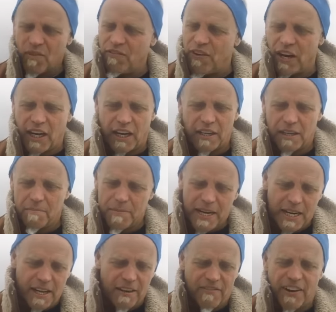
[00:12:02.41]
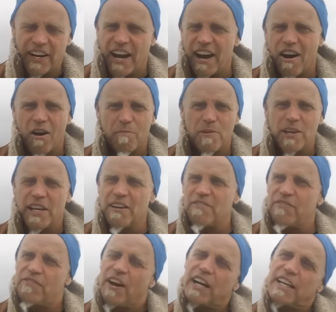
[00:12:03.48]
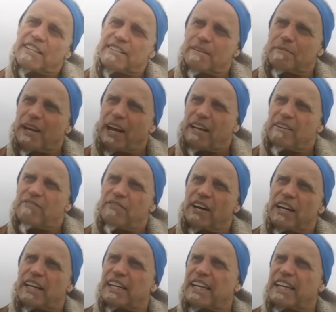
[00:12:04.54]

Fucking the media, fucking, I hope you get fucking some kind of fucking